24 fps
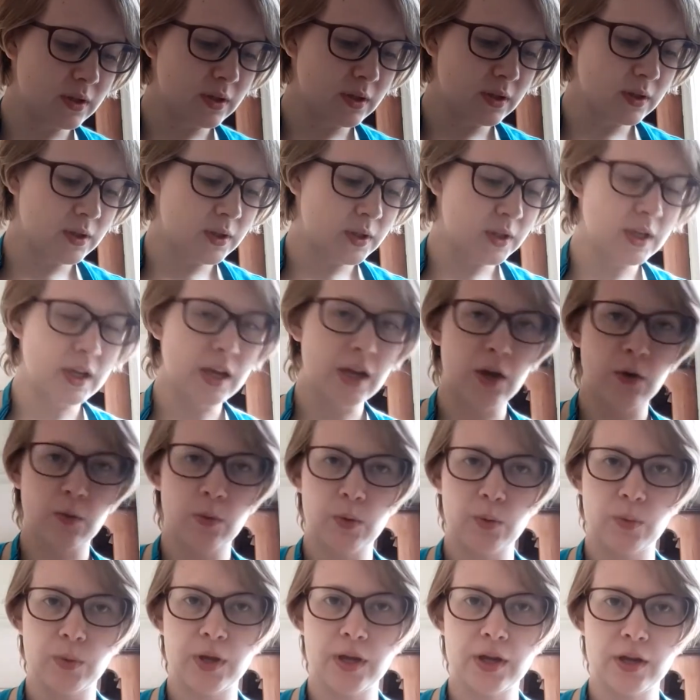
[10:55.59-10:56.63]
seeing what
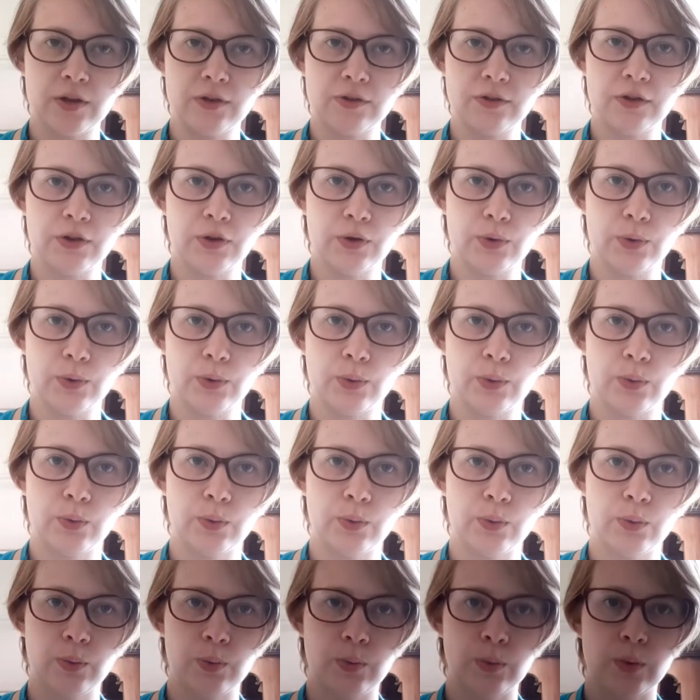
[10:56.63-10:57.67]
we can do
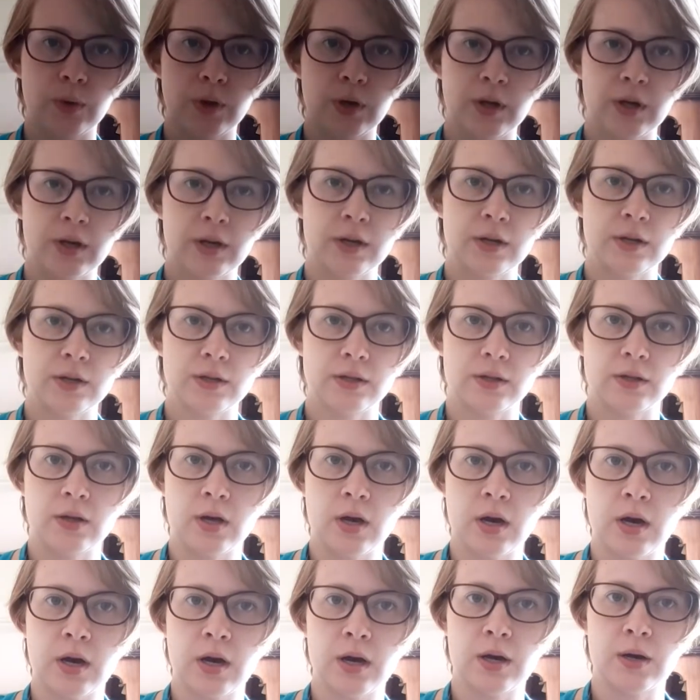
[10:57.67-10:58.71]

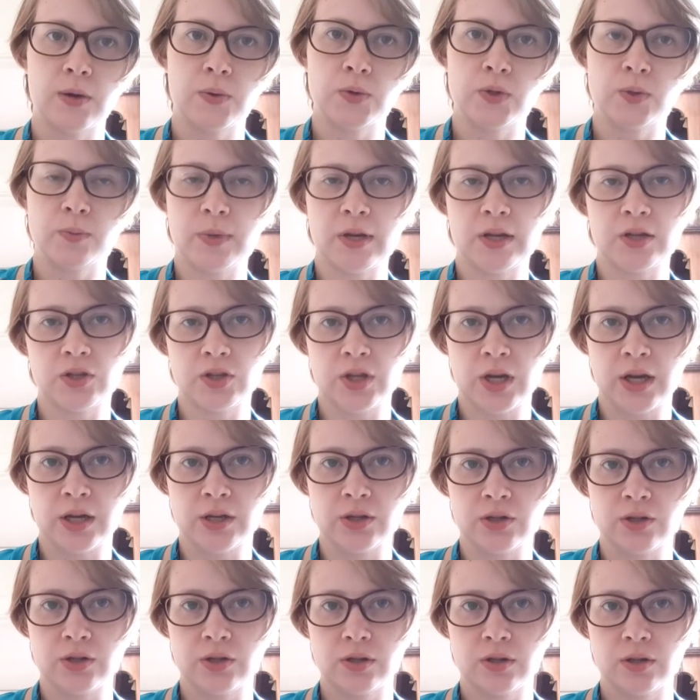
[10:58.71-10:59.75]
to make
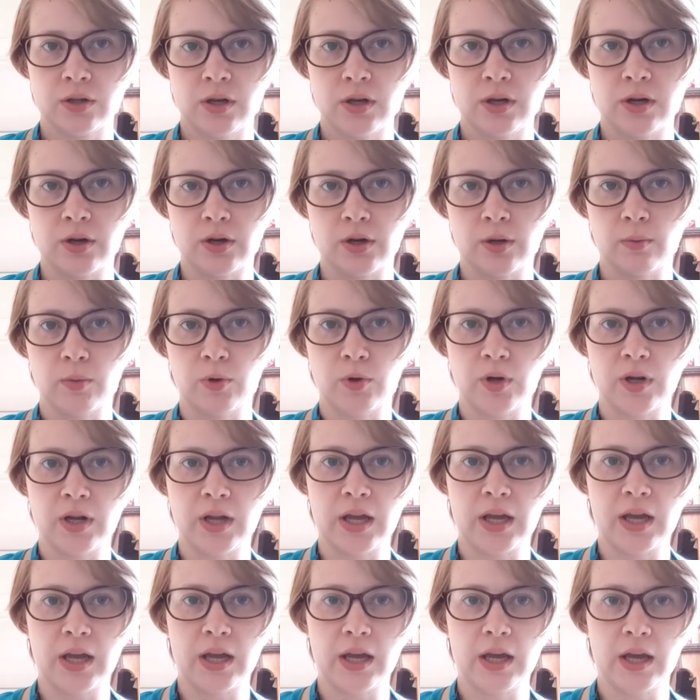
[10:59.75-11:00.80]
change in our
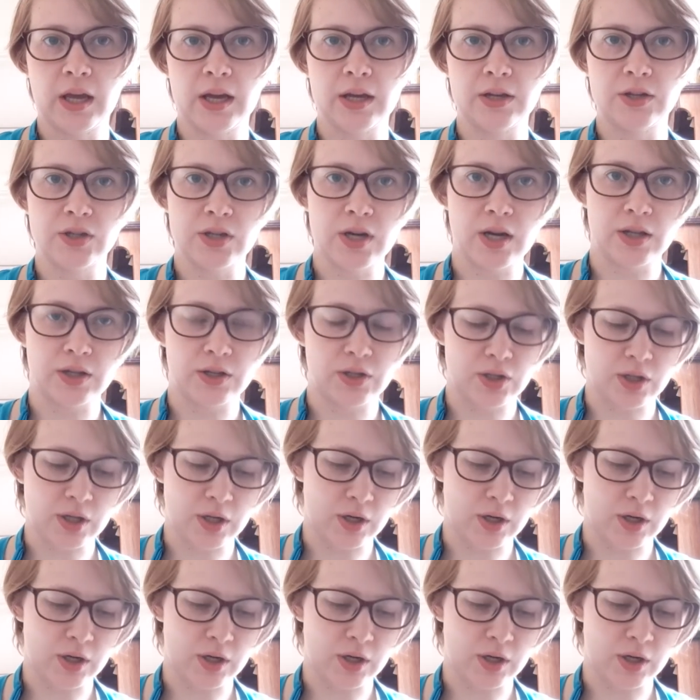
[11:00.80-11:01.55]
community and challenging